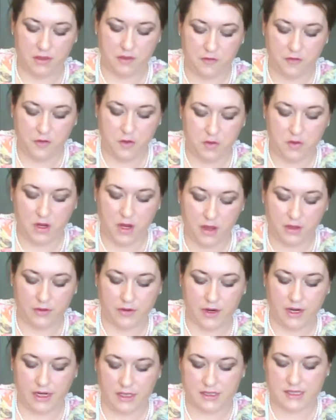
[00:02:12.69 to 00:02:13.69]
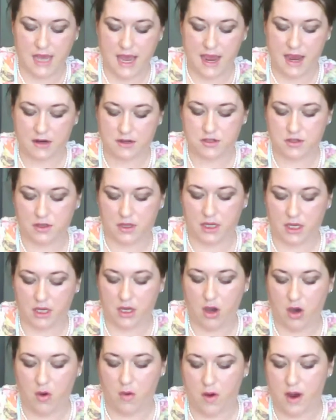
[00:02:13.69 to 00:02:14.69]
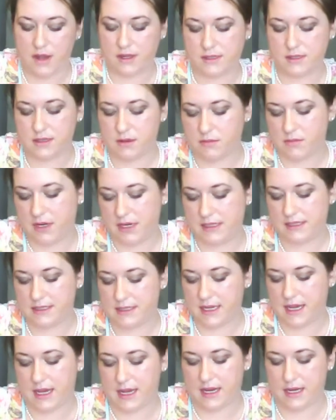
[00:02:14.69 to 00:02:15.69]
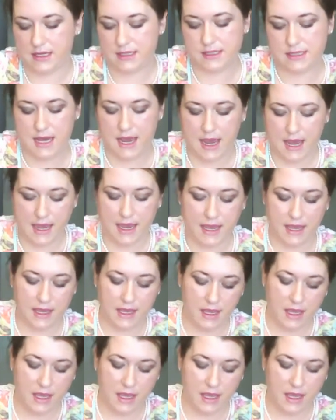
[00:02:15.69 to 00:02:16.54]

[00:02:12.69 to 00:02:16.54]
the food coloring to actually go on somebody's skin and dye it.